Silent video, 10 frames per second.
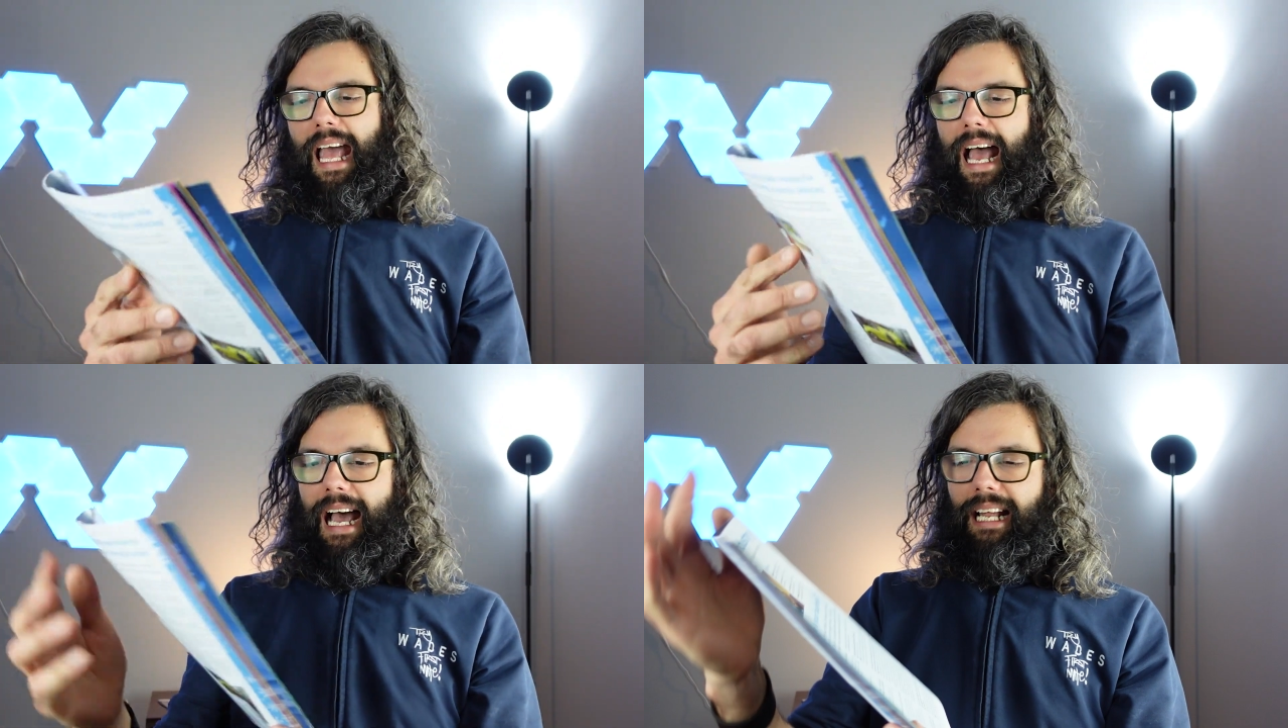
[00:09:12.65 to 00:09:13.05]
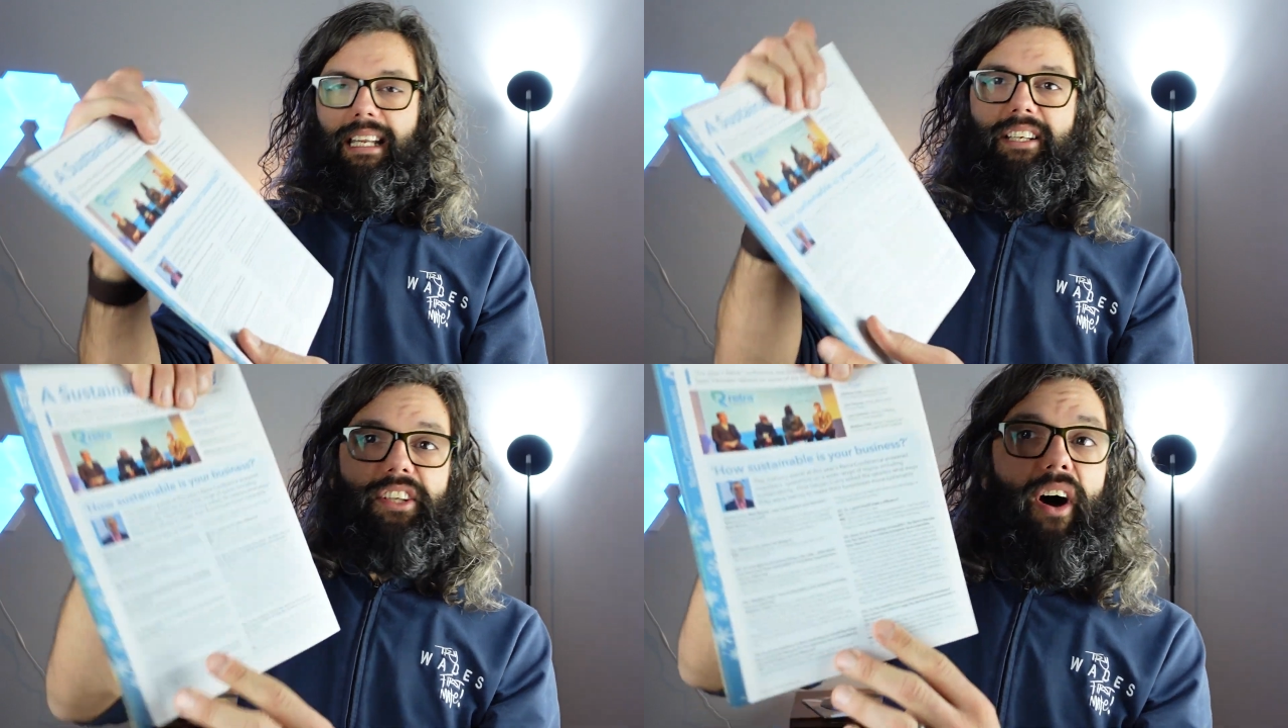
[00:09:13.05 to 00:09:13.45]
and
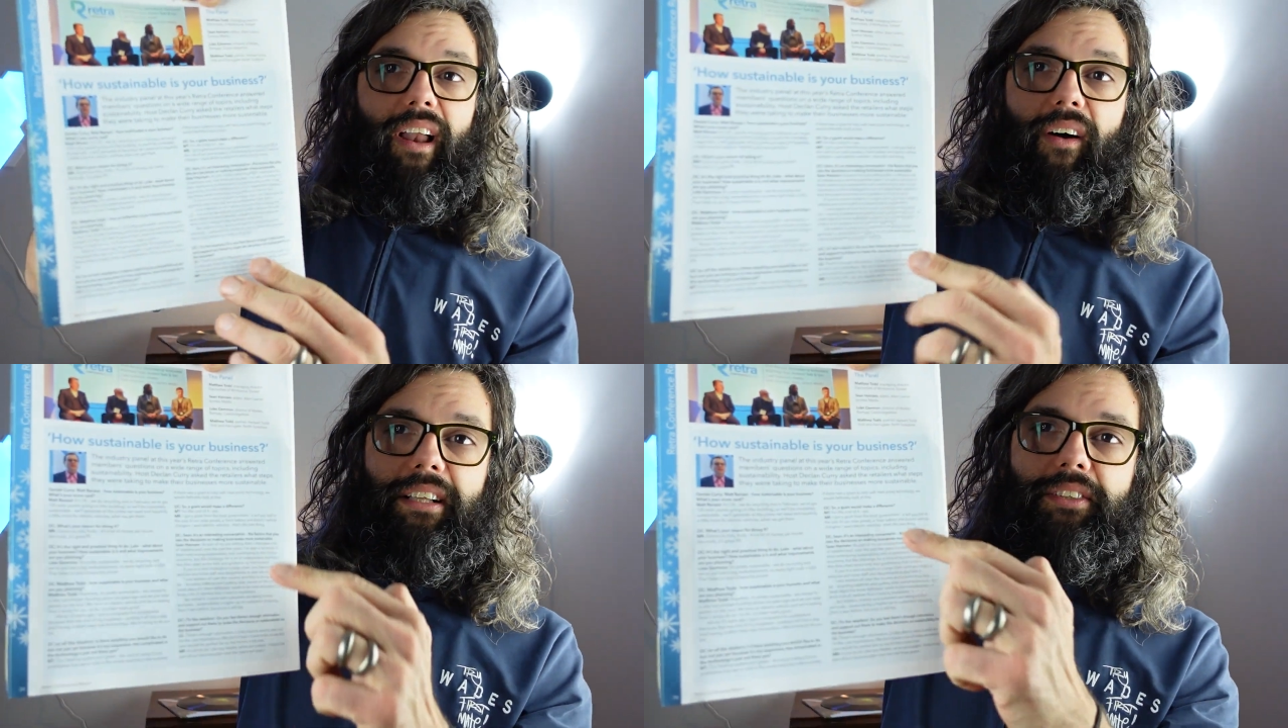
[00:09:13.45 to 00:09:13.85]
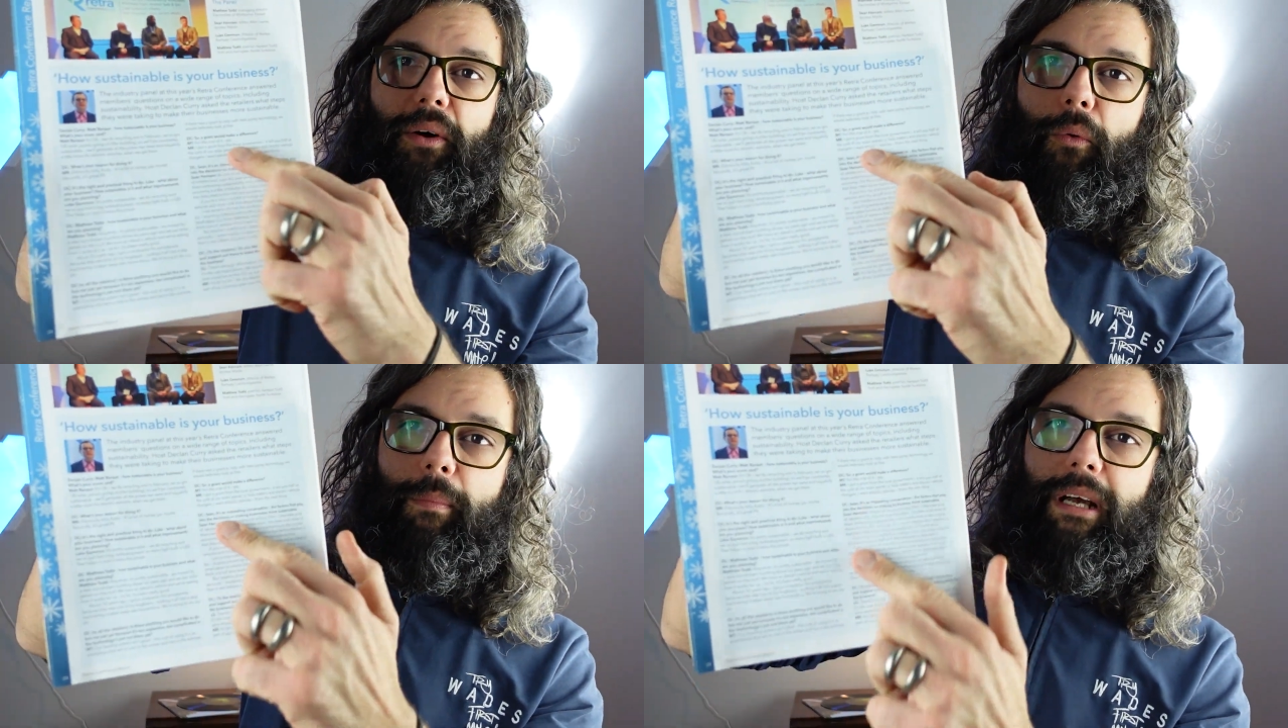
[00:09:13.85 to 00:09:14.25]
it just highlights
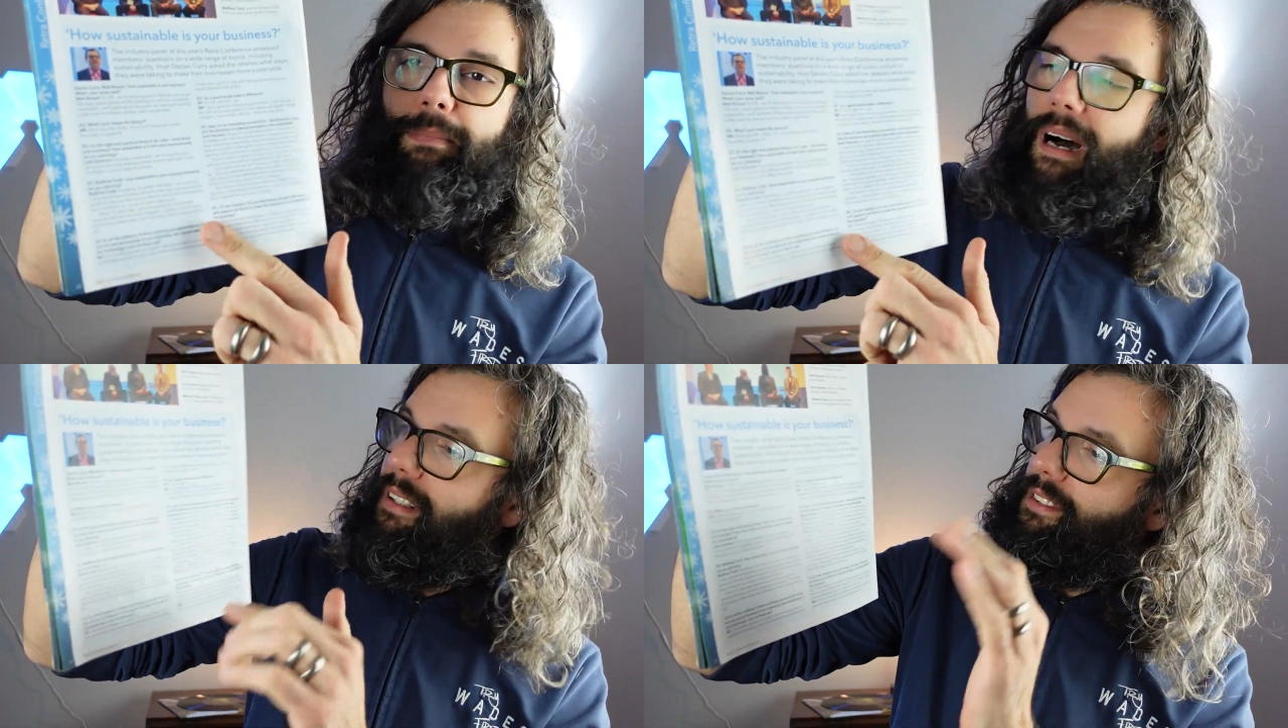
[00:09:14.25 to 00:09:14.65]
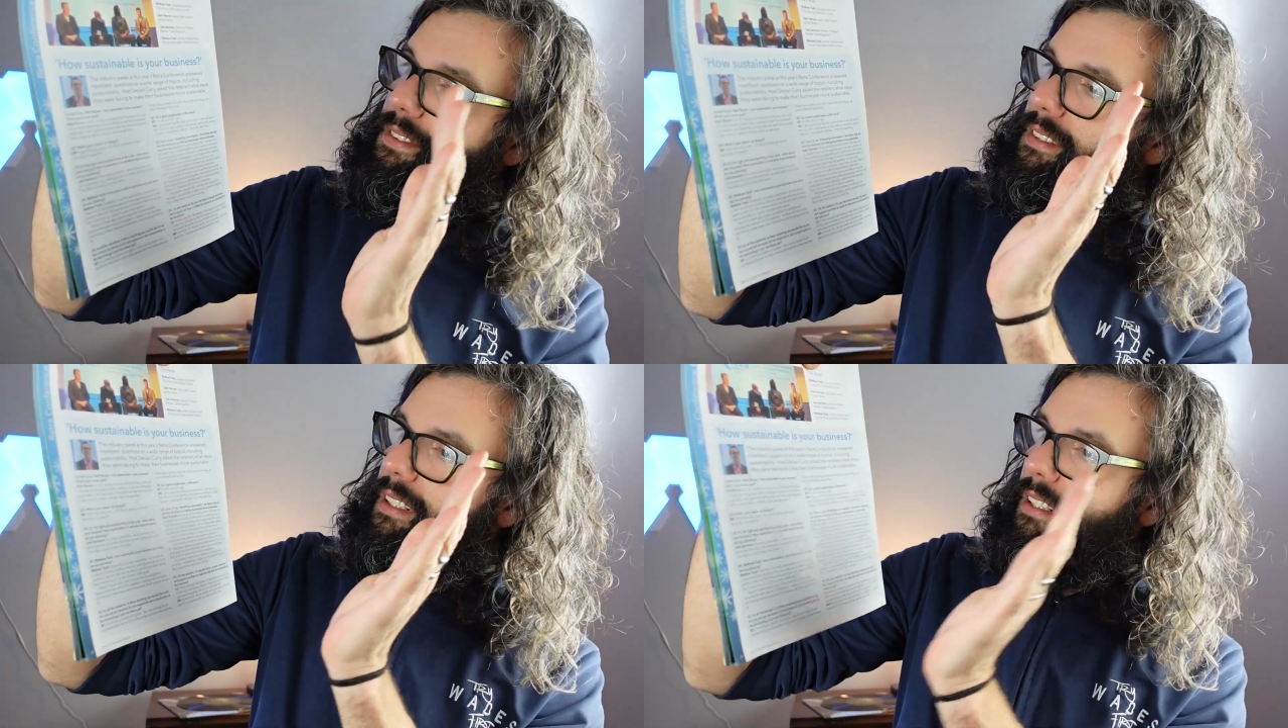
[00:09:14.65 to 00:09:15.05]
all the best parts